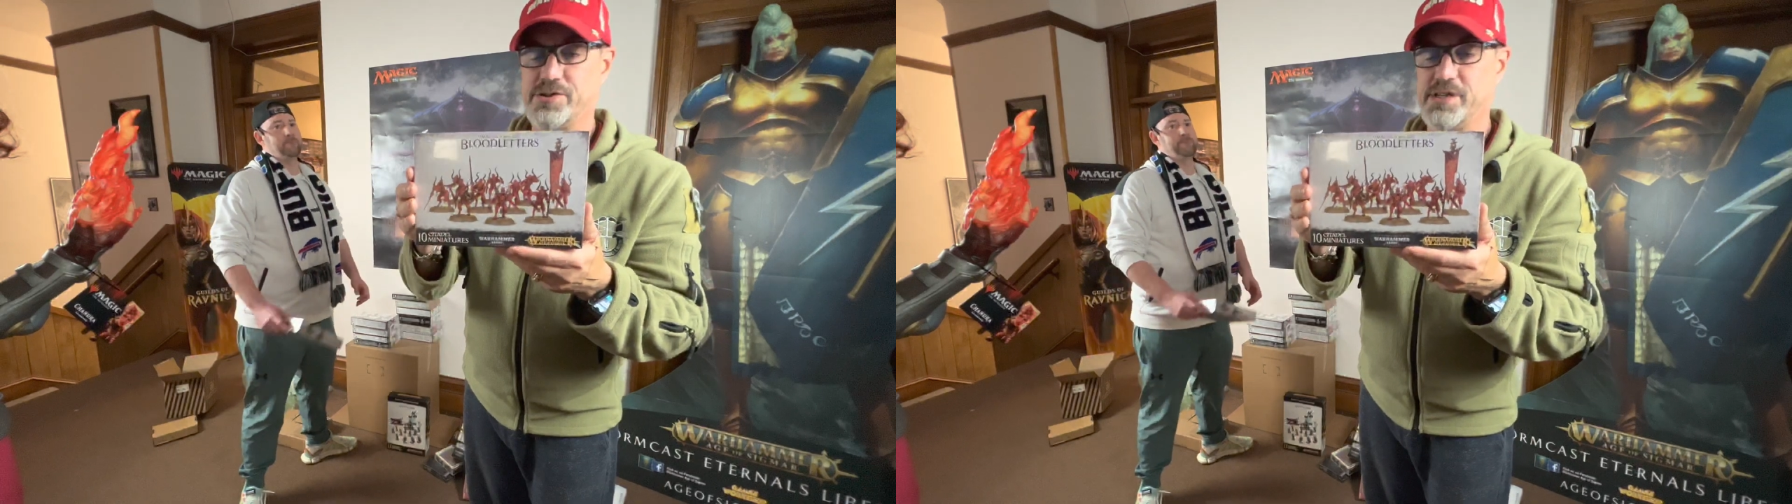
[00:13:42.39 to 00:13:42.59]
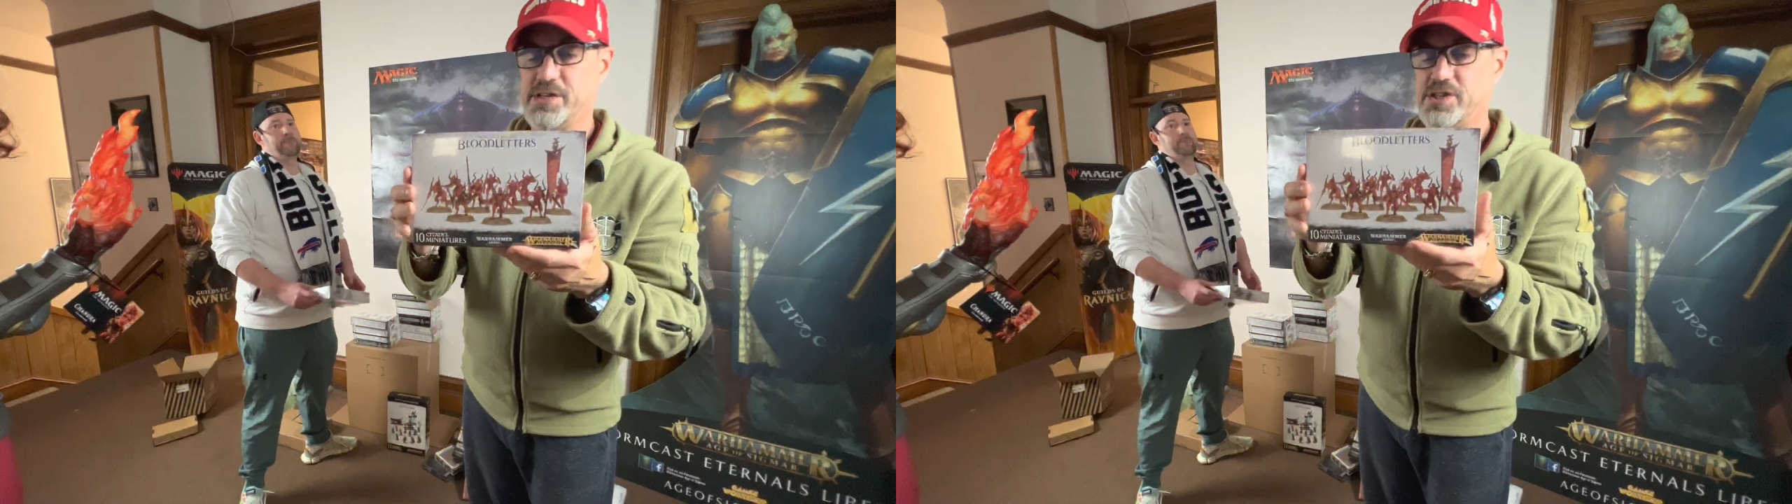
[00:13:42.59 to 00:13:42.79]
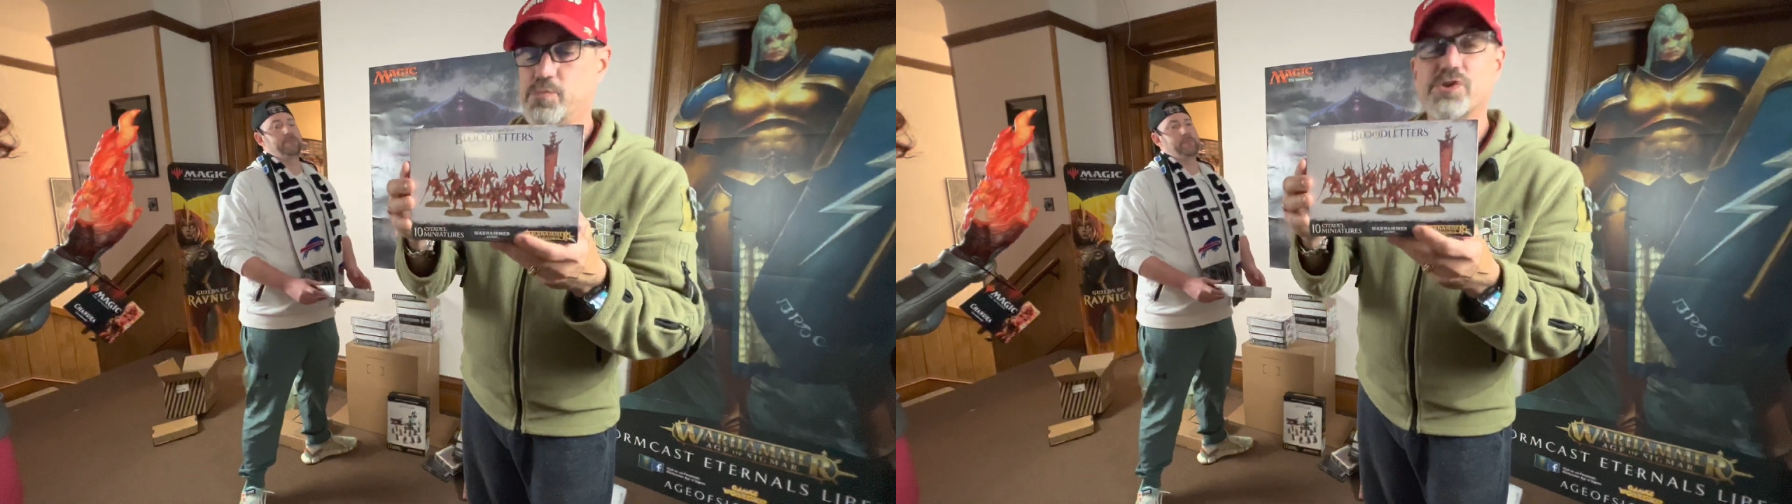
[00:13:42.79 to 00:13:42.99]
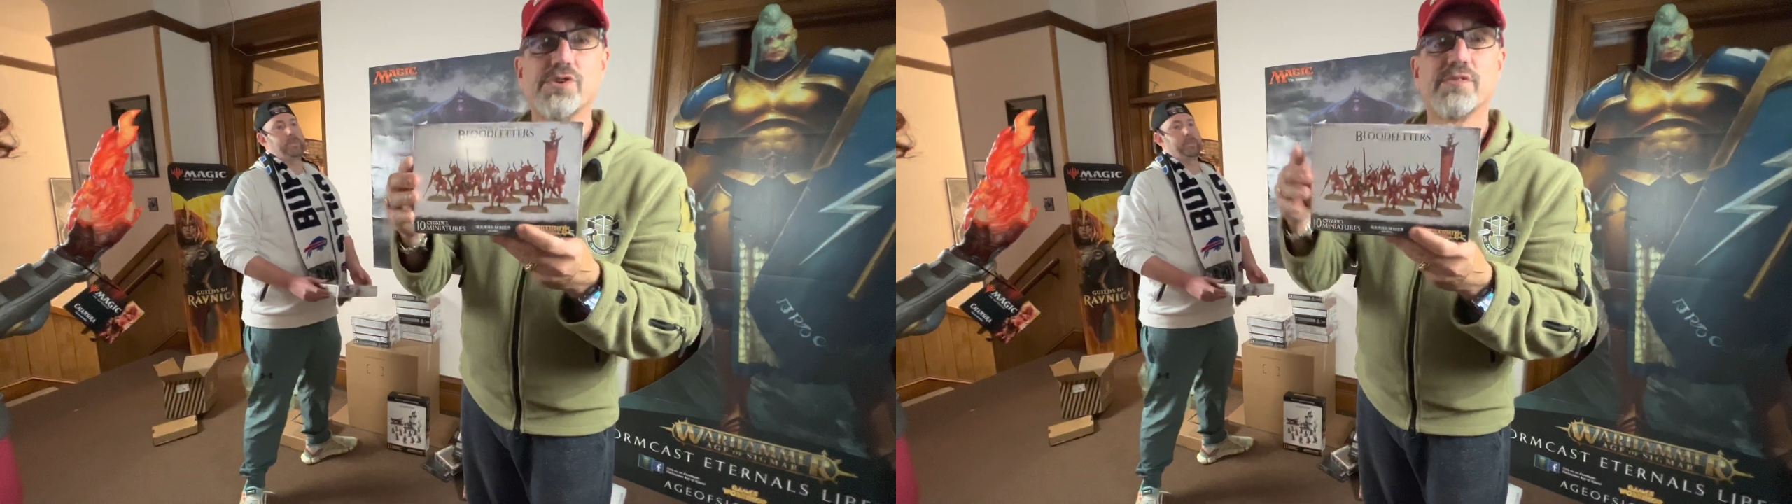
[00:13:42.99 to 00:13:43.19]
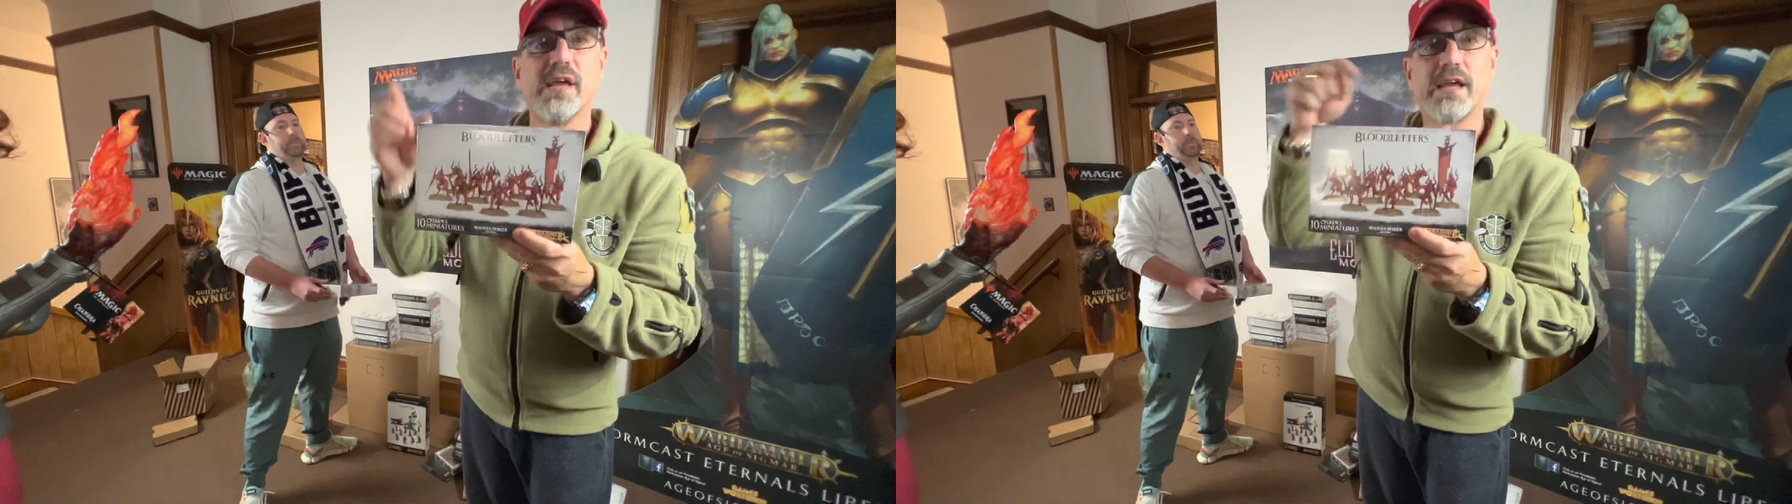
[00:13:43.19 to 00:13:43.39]
This is what you
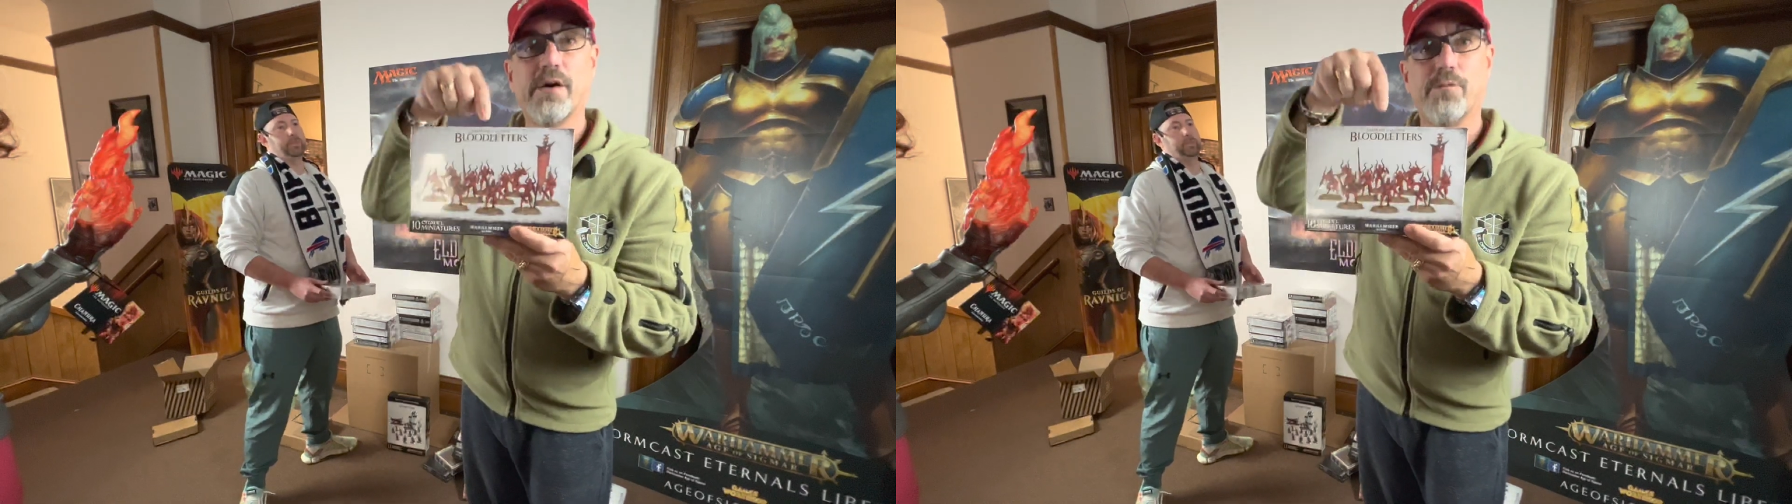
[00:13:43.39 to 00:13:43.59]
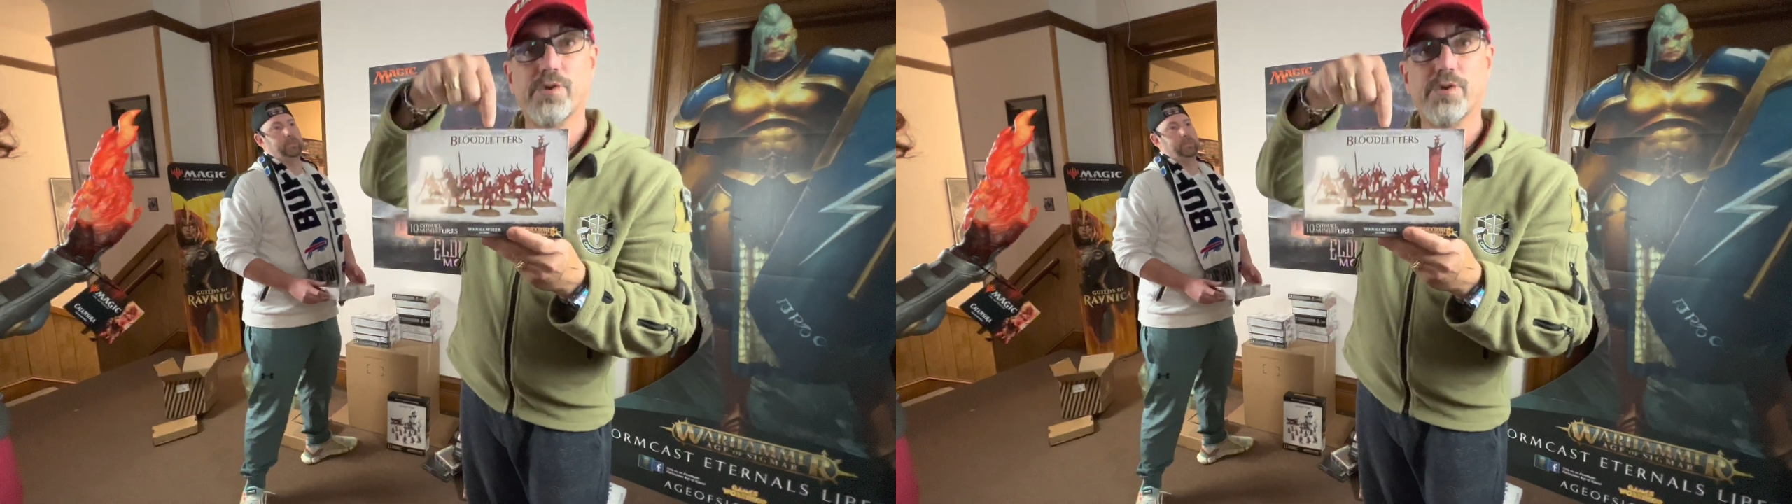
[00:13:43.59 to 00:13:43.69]
think of.